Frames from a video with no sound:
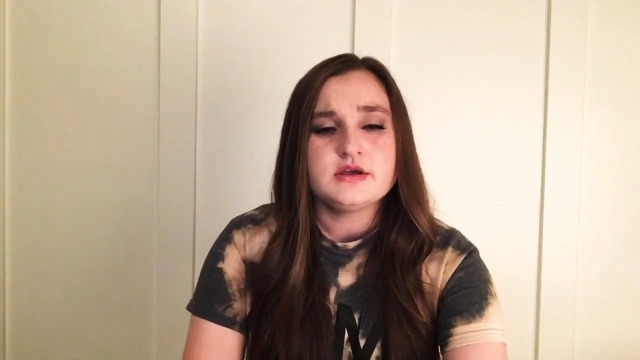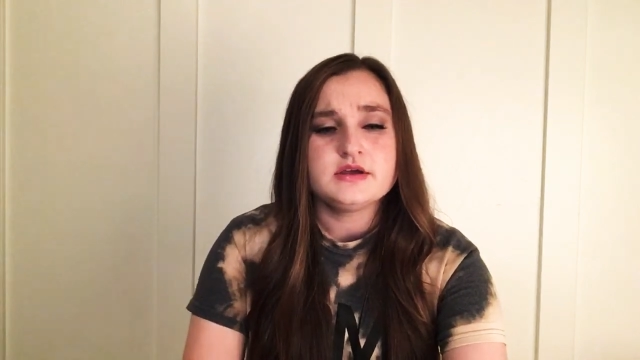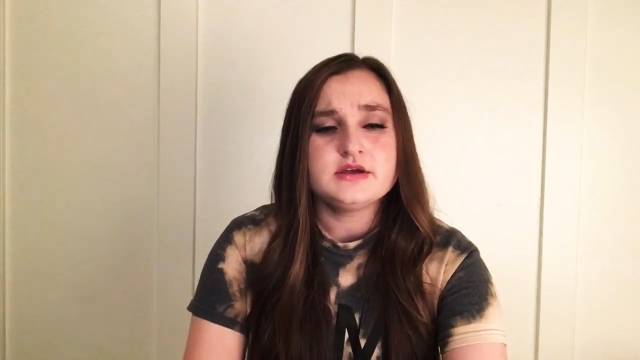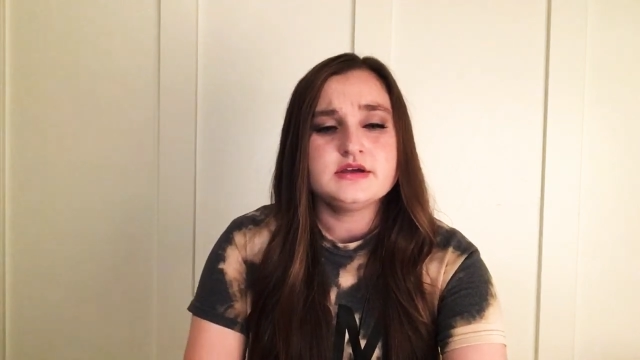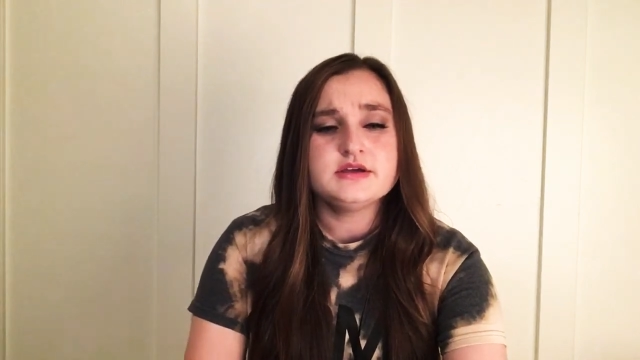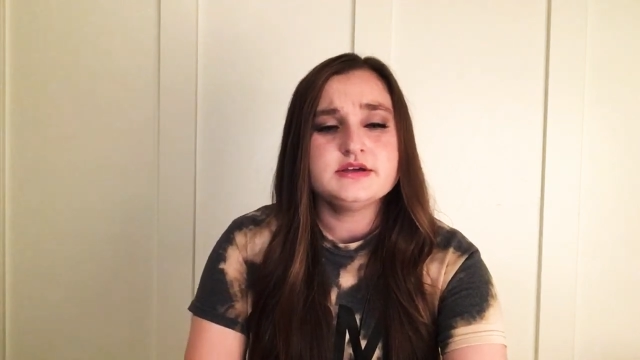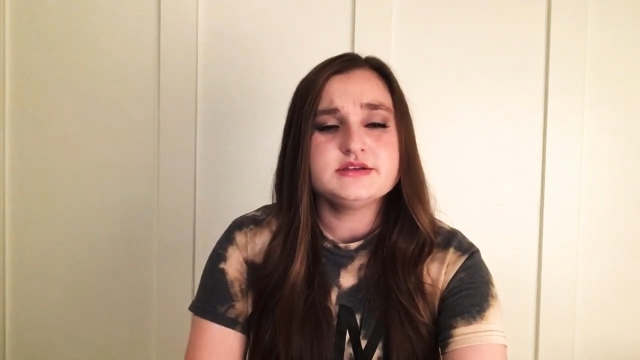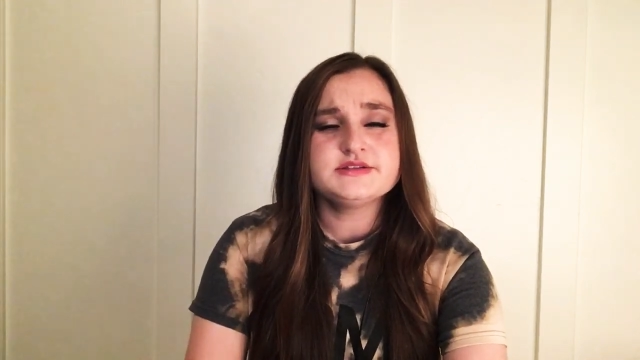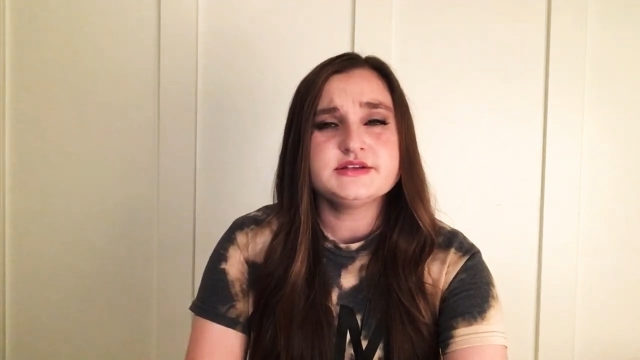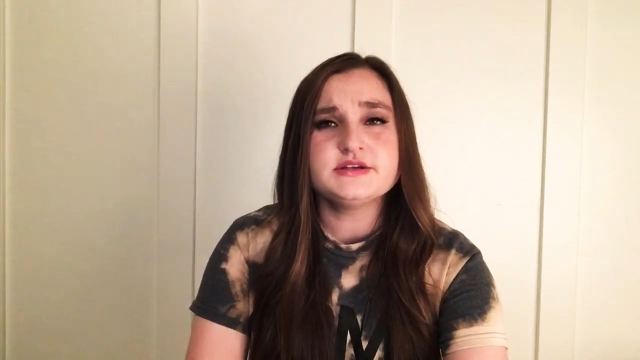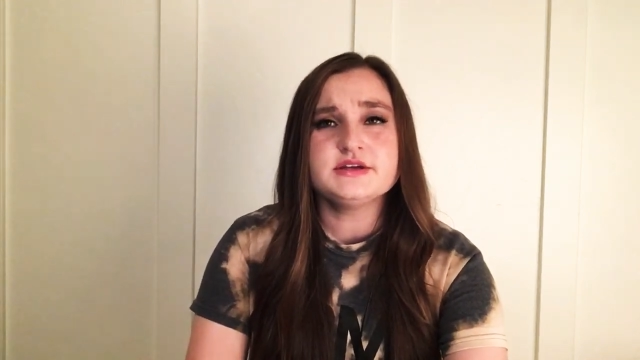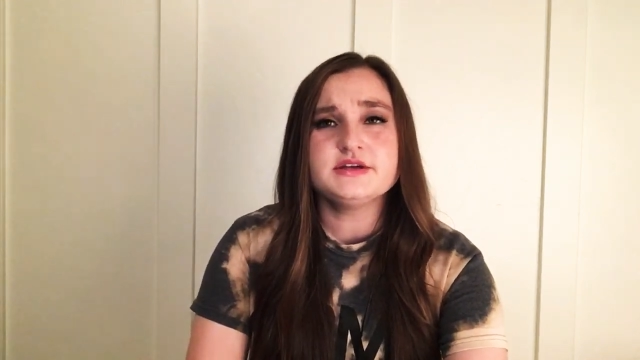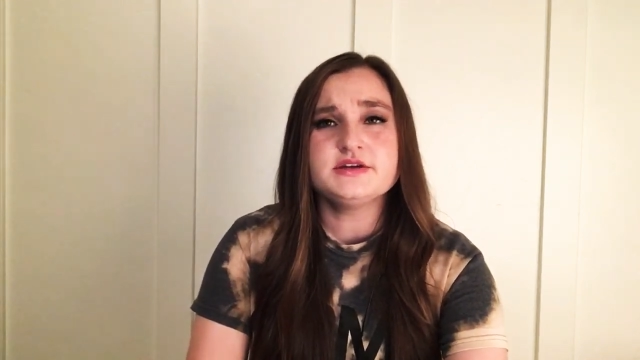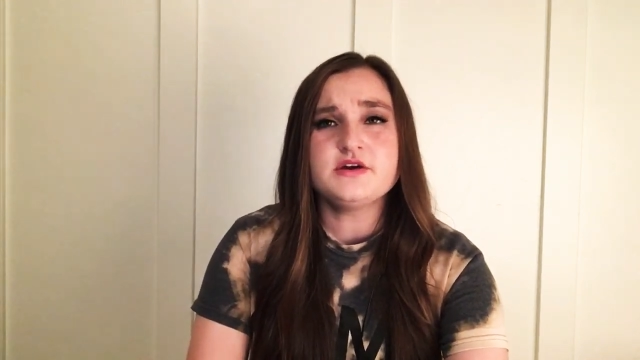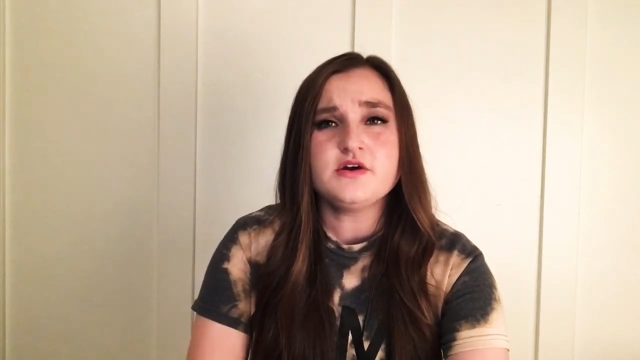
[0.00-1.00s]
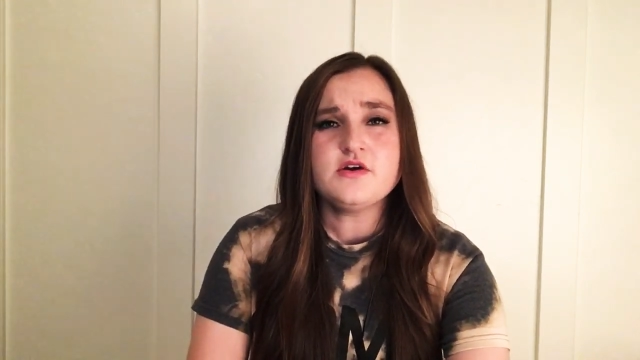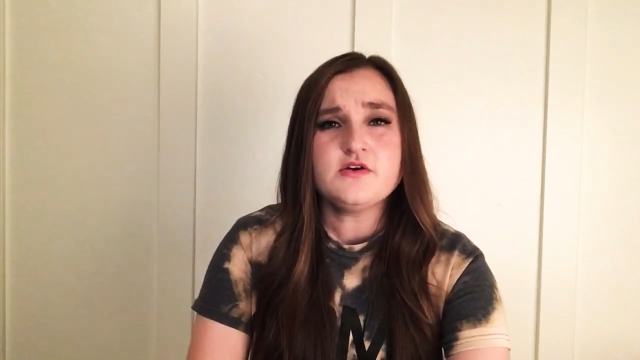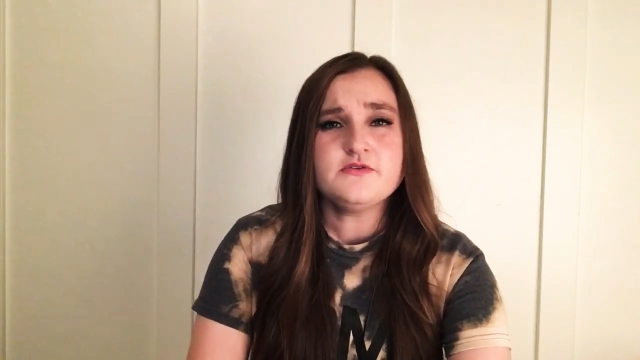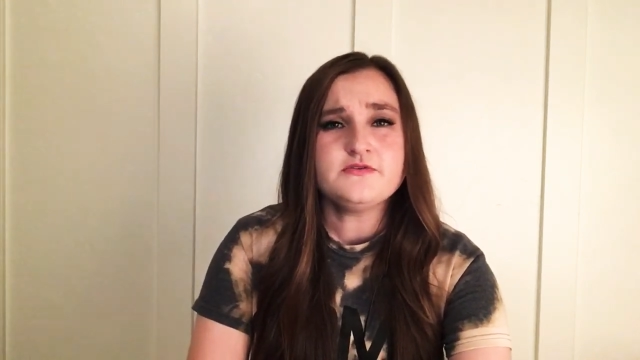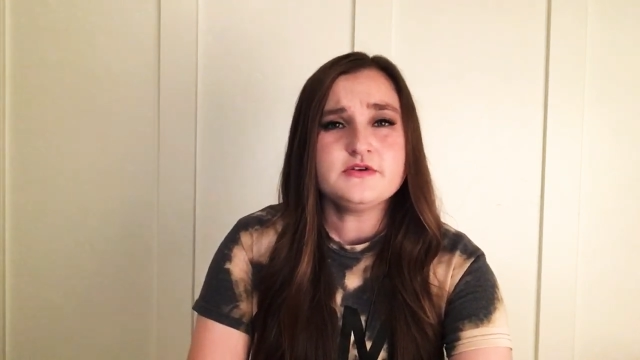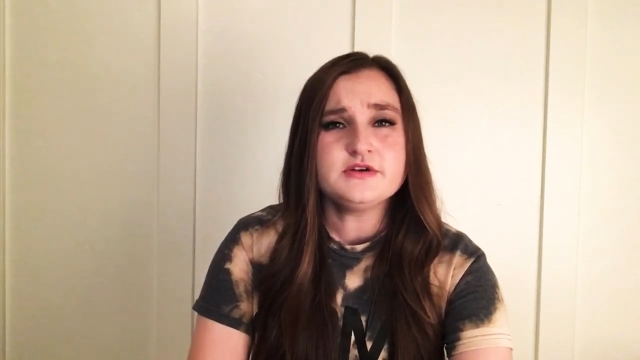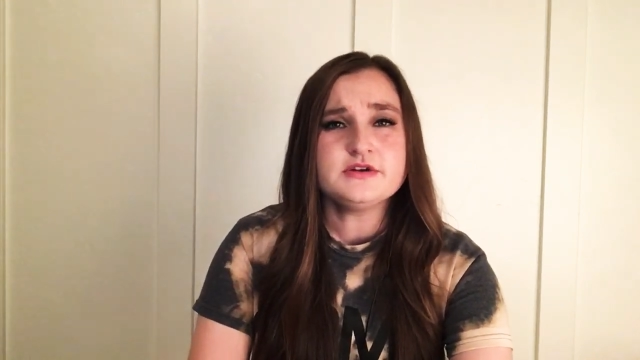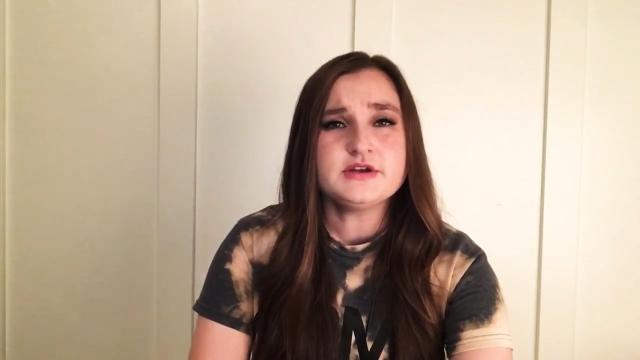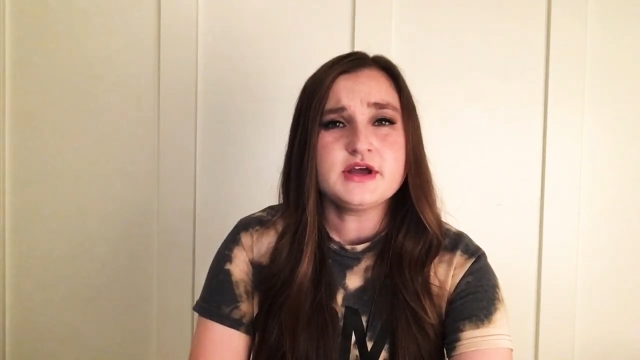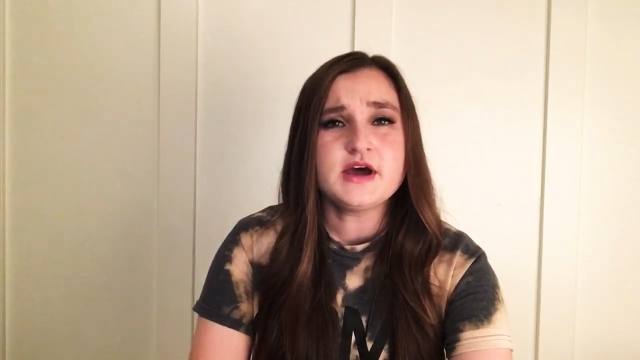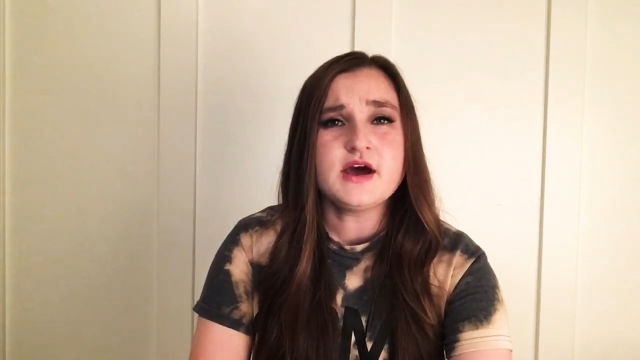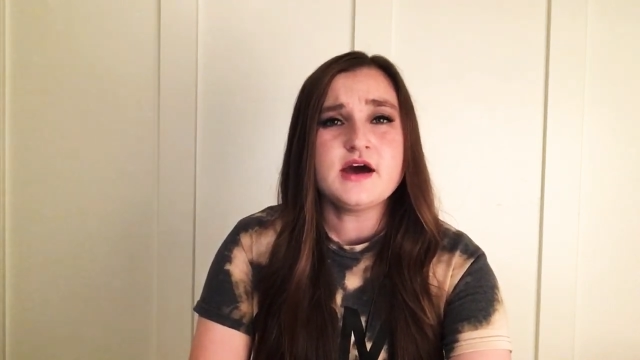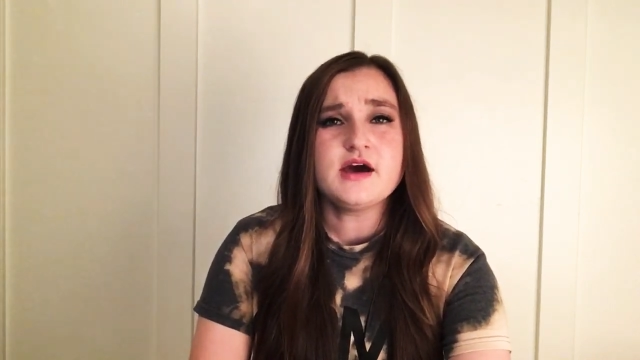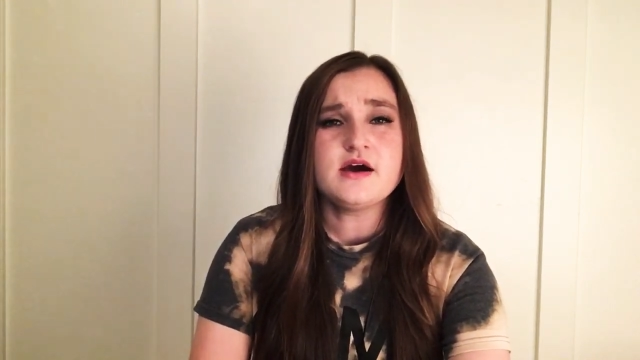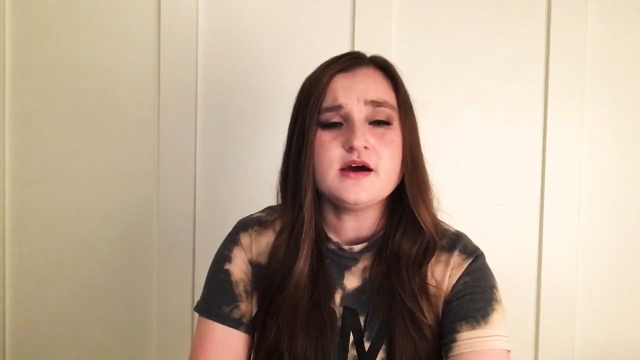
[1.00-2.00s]
is it over
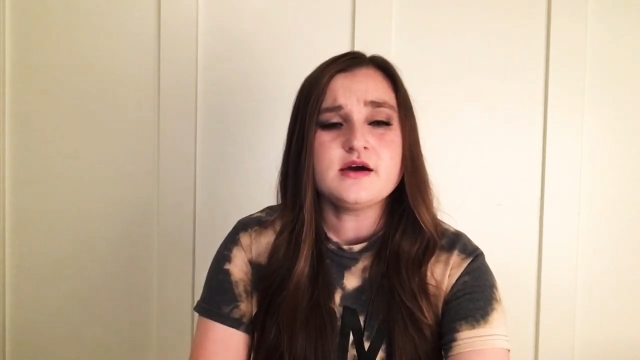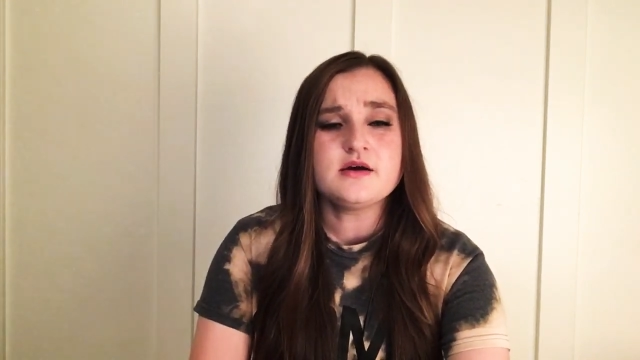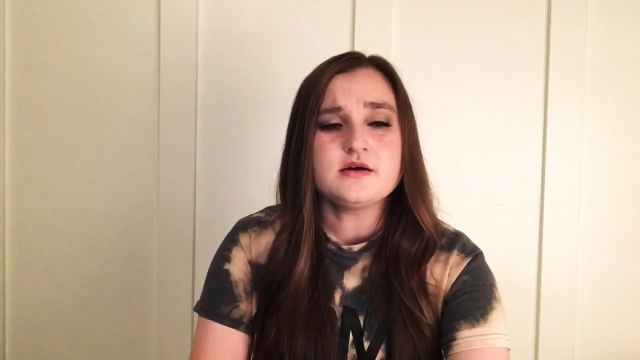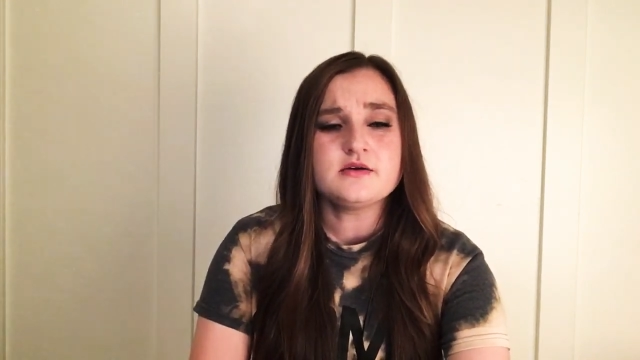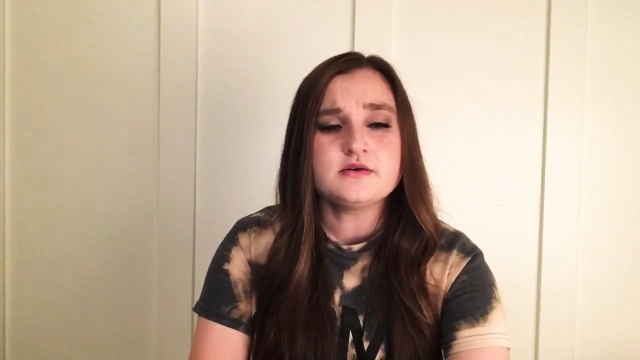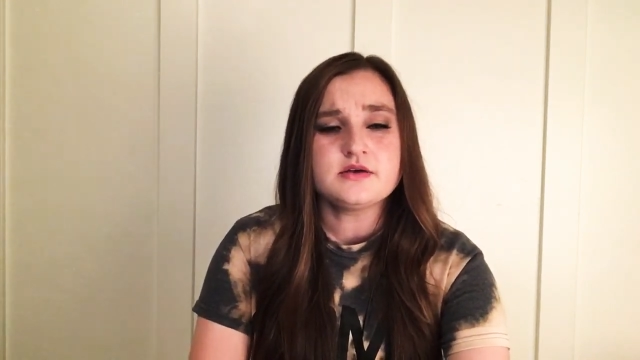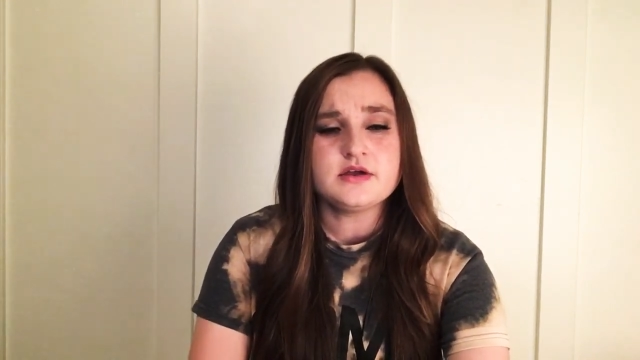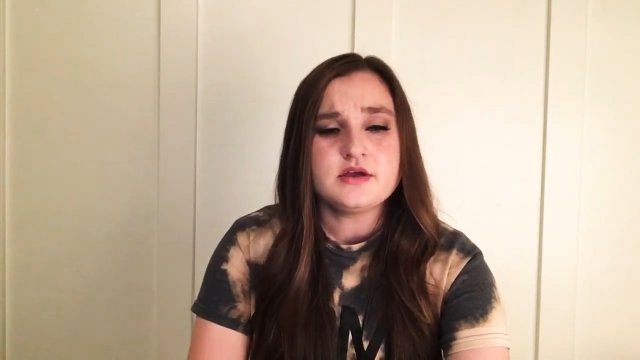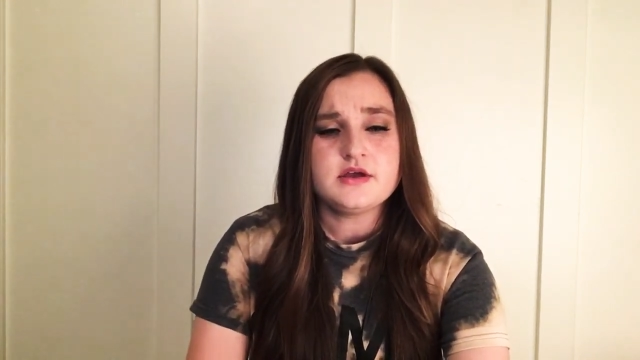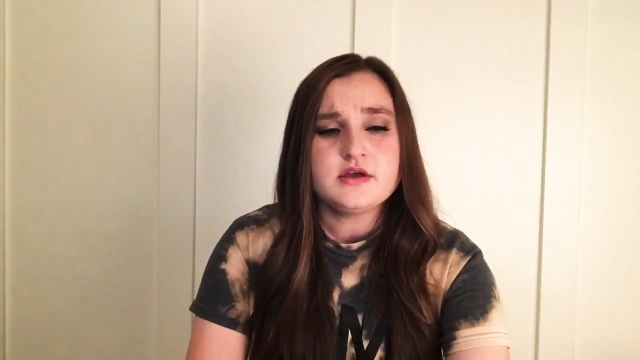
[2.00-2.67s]
now?